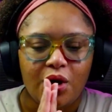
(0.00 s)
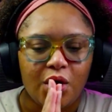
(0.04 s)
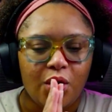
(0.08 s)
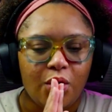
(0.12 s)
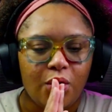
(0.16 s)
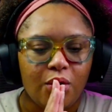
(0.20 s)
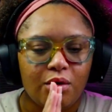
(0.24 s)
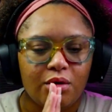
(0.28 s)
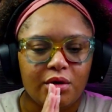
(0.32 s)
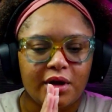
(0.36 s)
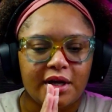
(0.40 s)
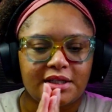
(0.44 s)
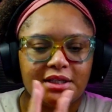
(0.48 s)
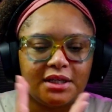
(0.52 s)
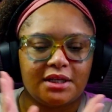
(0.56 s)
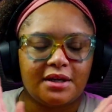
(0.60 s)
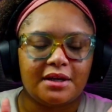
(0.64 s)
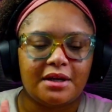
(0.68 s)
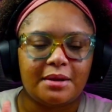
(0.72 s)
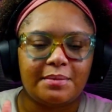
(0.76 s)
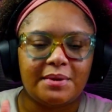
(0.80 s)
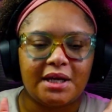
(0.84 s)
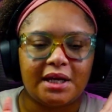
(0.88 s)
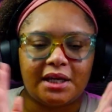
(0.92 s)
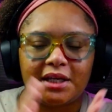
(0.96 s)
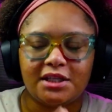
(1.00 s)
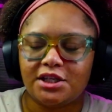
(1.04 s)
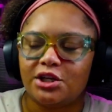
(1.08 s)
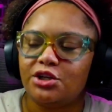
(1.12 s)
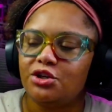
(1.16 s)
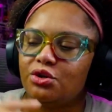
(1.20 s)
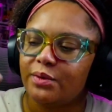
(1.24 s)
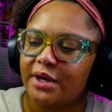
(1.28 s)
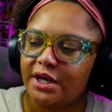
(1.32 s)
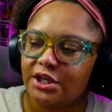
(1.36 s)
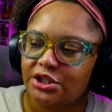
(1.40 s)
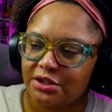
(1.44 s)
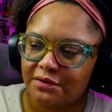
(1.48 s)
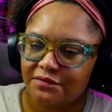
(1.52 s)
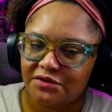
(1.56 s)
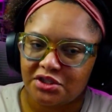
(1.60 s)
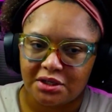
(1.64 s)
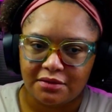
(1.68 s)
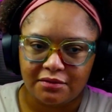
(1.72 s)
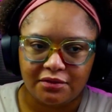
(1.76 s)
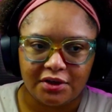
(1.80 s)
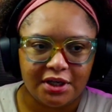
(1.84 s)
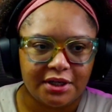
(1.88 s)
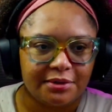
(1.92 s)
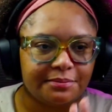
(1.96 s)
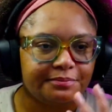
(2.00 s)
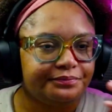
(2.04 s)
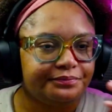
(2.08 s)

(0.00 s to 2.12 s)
Or is it going to be a continuation of Gen V?